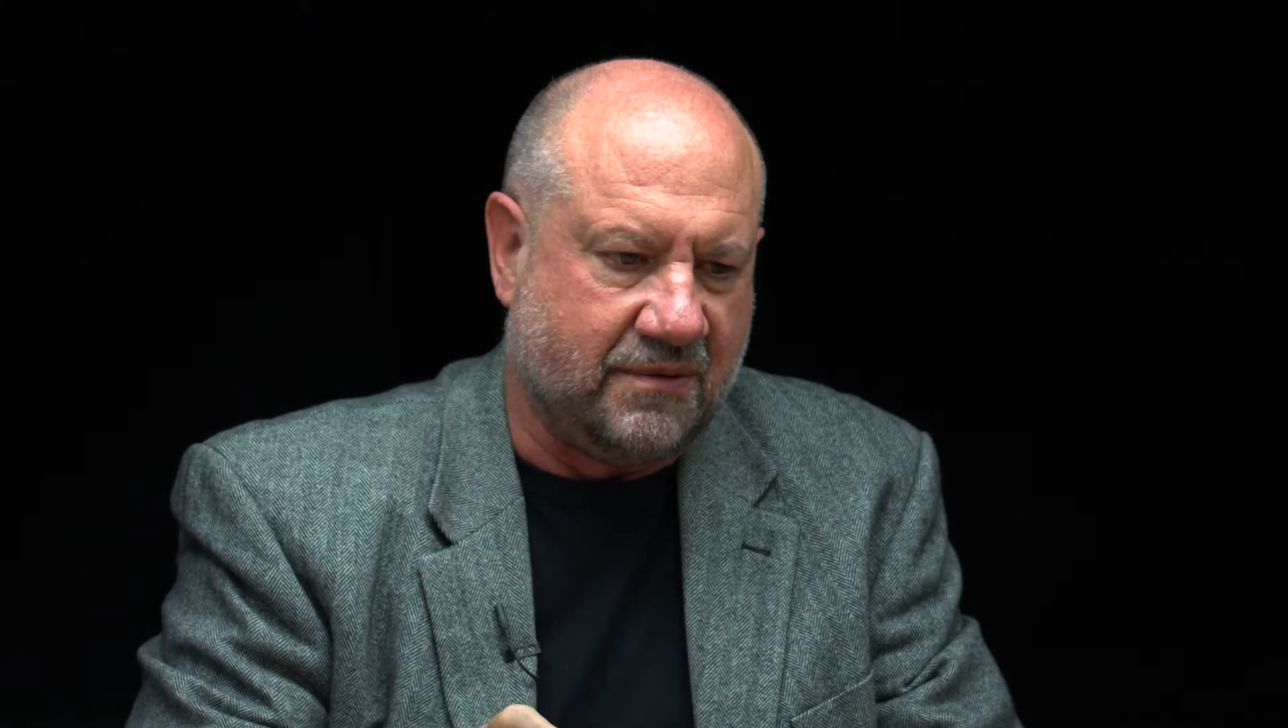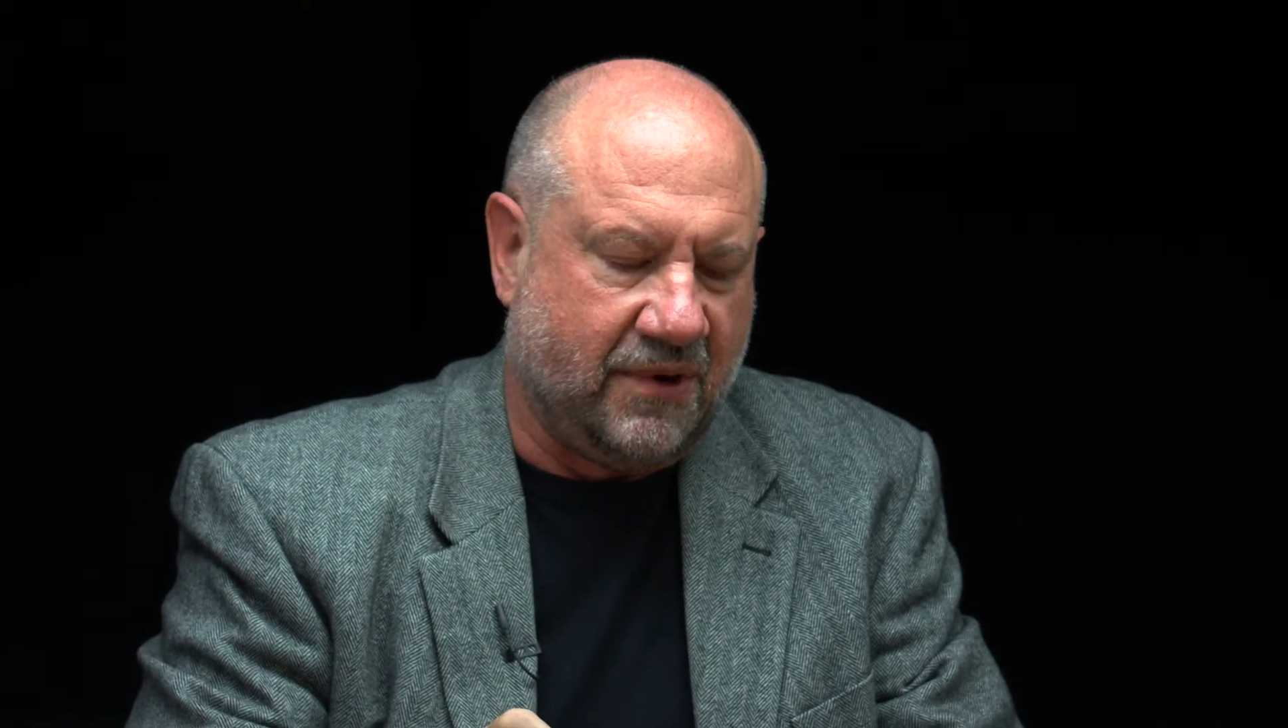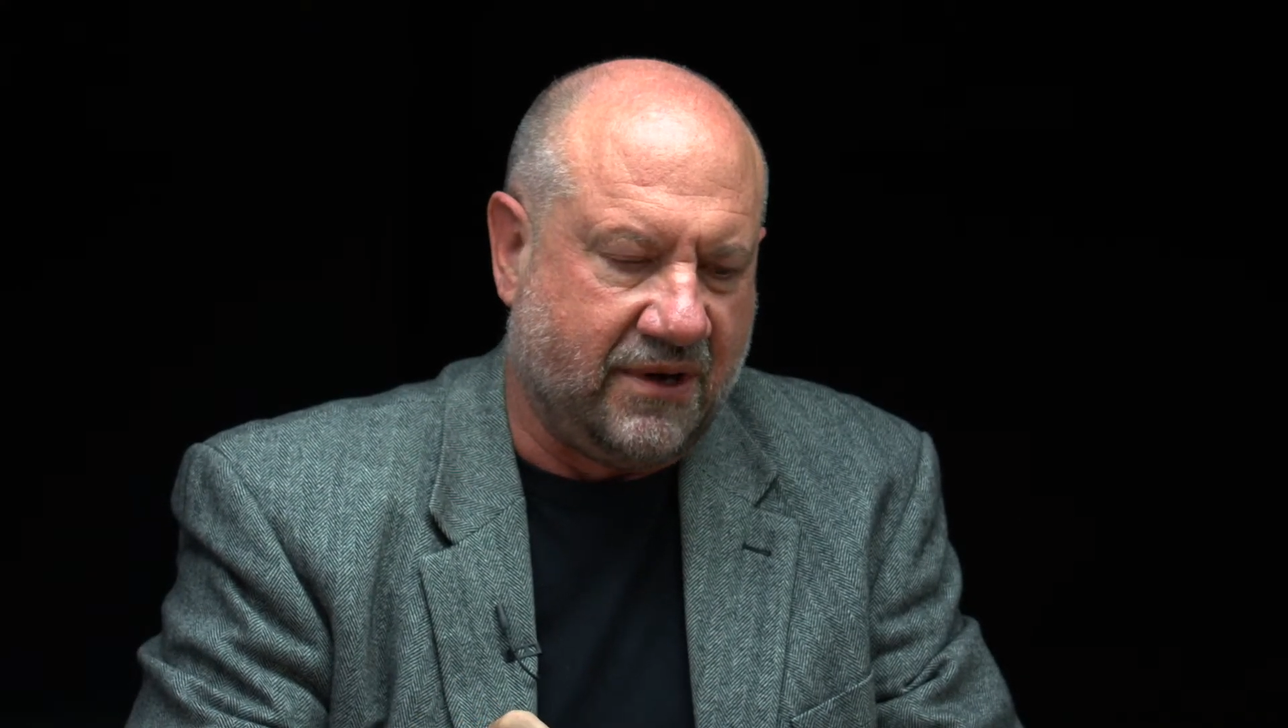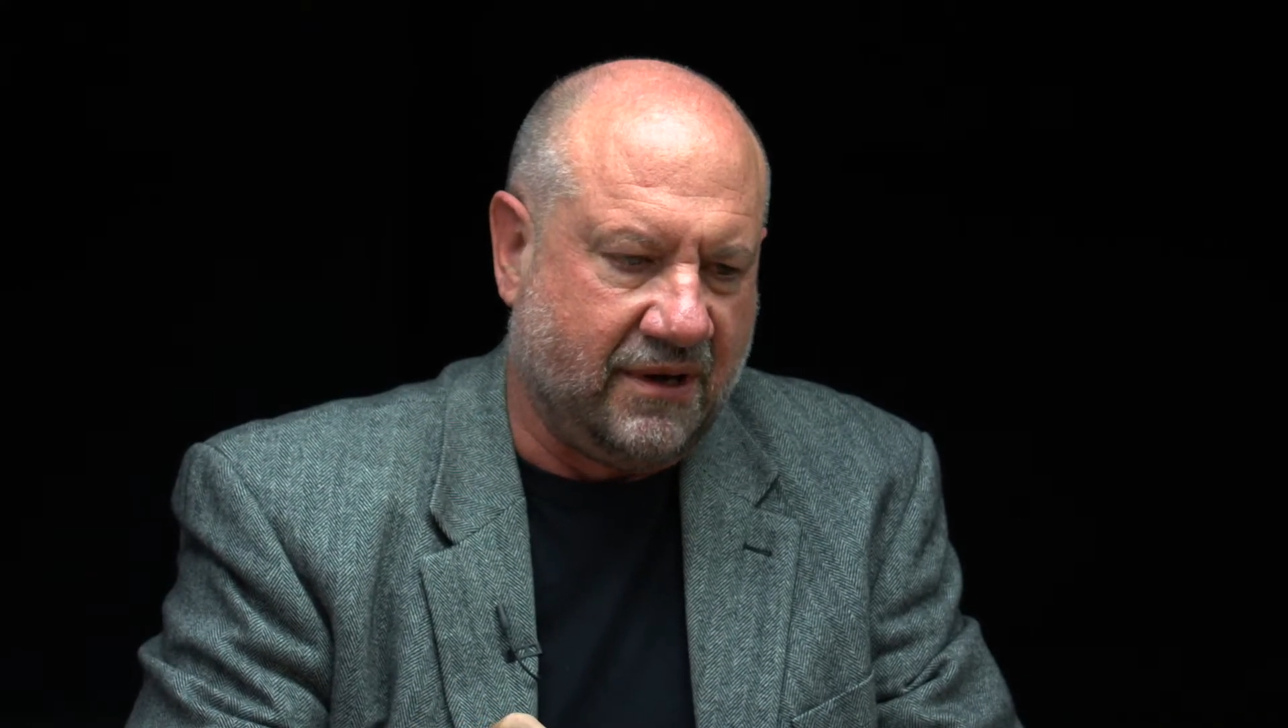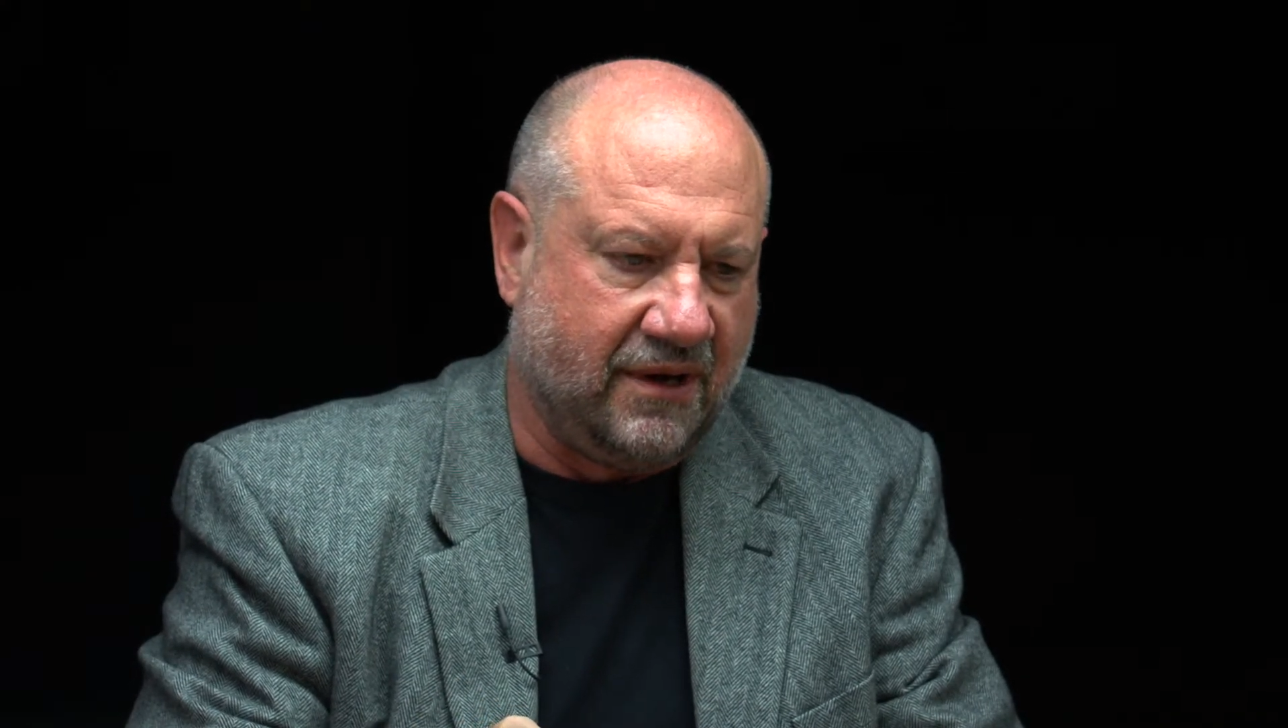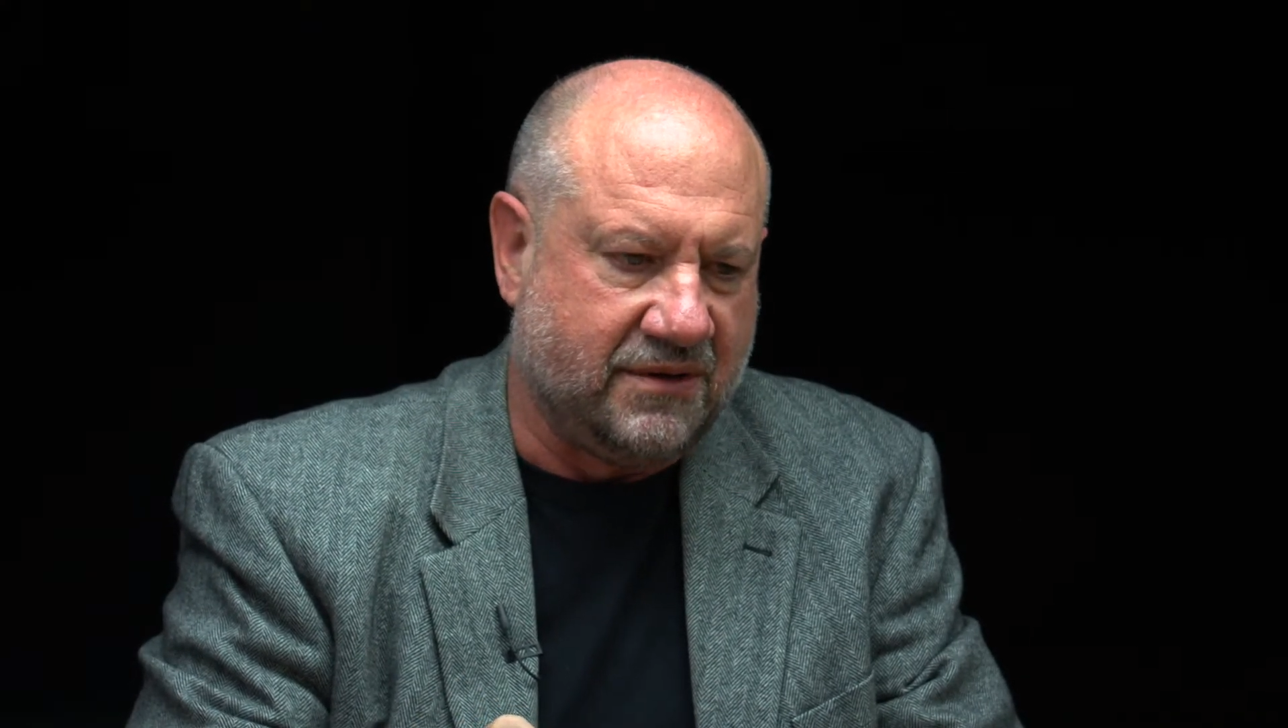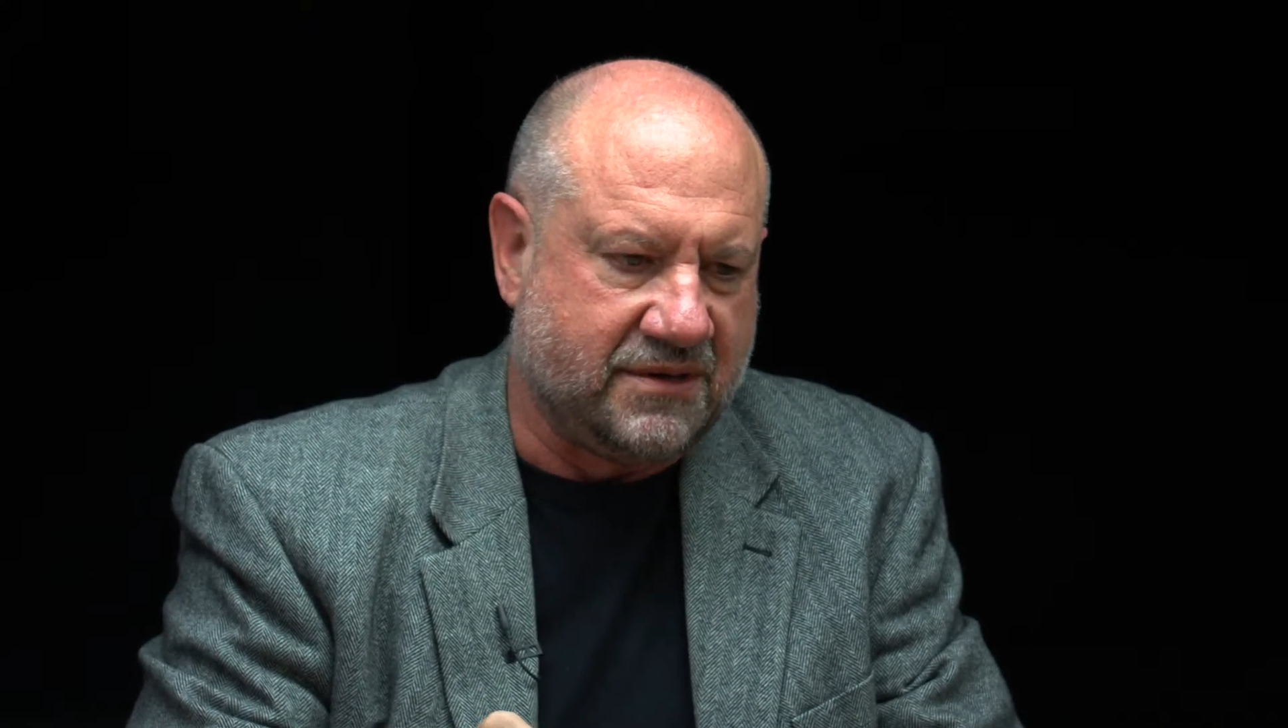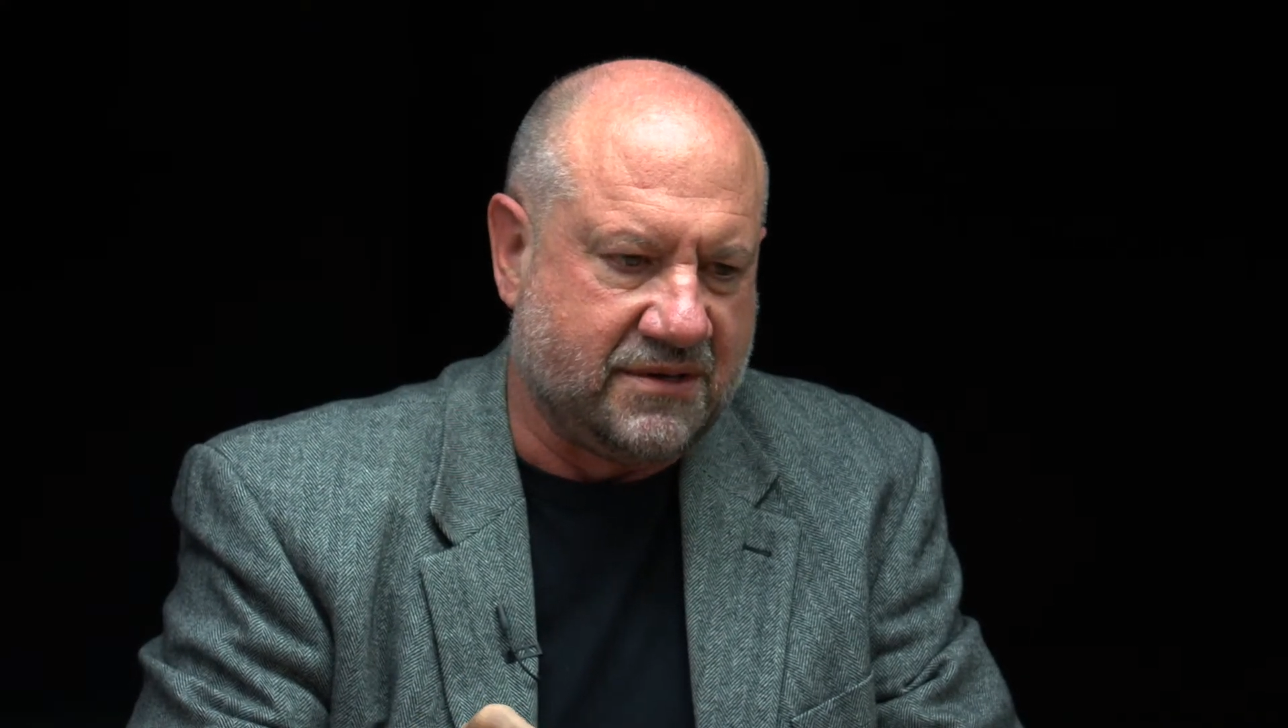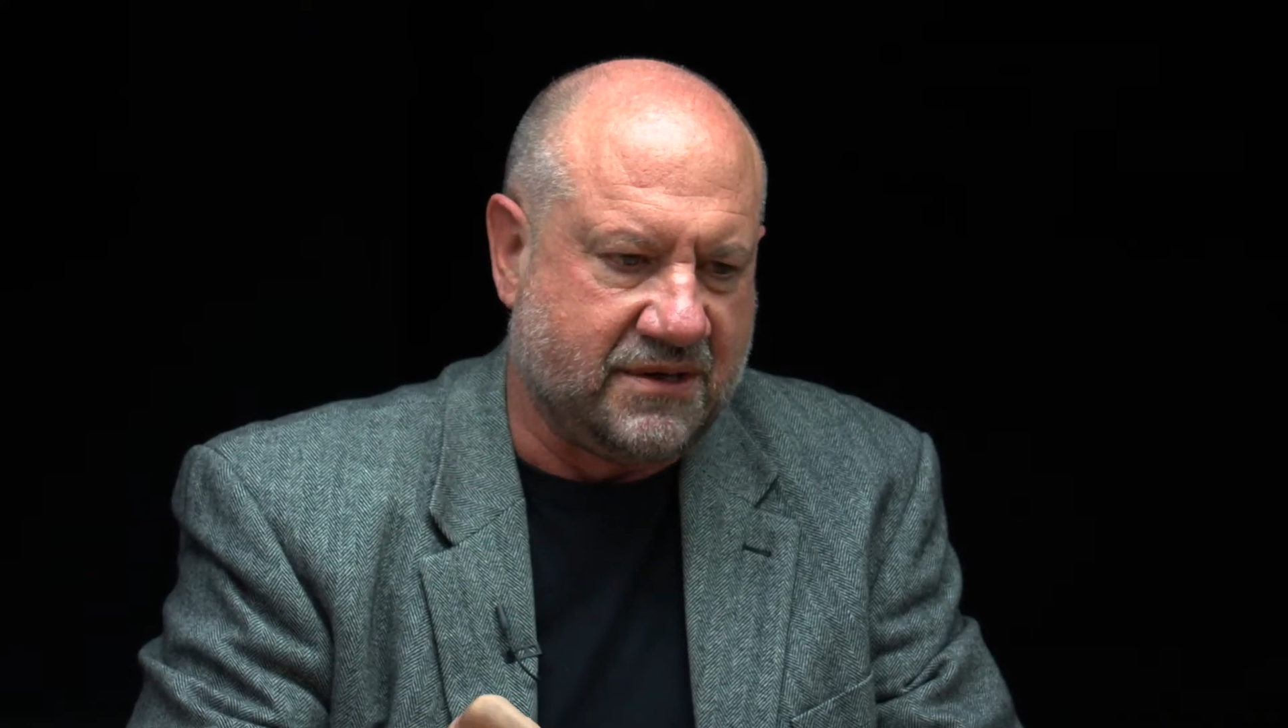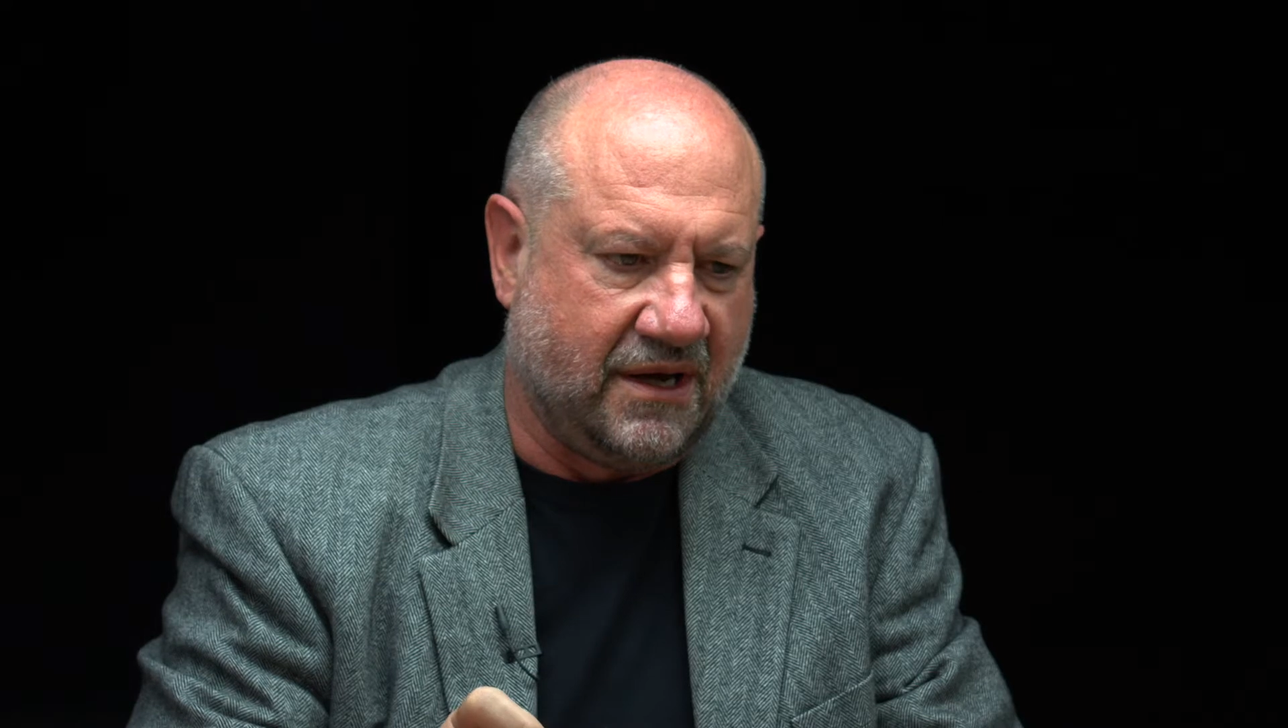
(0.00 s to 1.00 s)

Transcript: tuberculosis